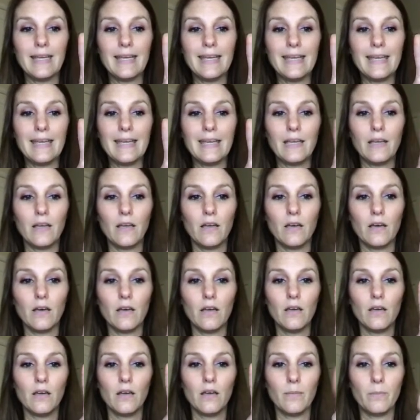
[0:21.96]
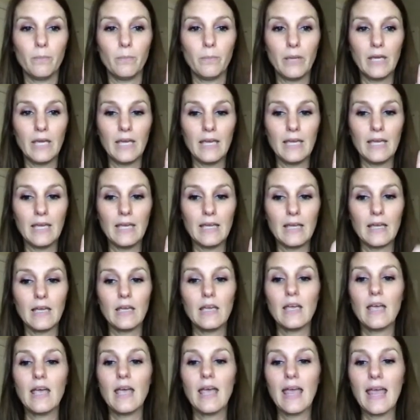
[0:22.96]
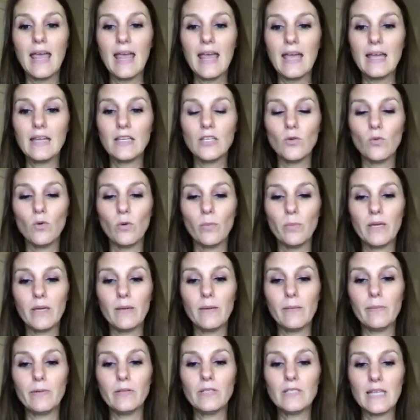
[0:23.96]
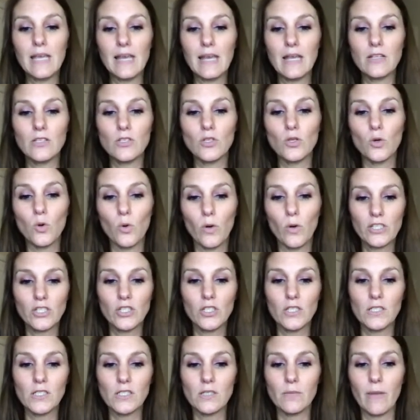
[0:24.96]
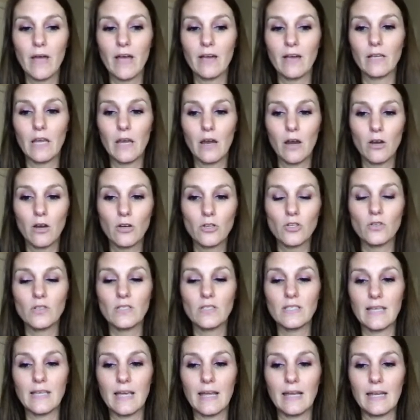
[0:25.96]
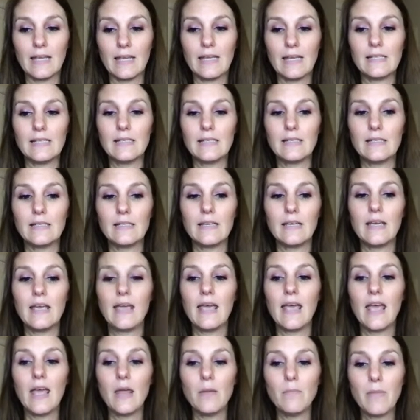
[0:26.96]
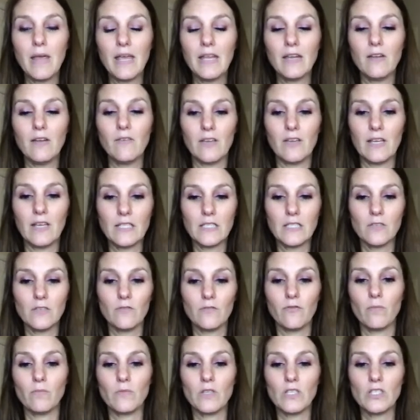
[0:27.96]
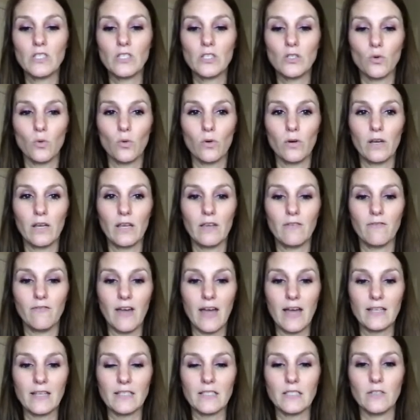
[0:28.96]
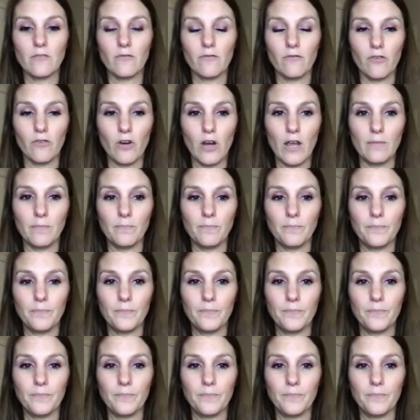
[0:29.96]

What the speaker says: ig, pig, and you will be able to answer questions about character setting and main events from the story Fast Fred.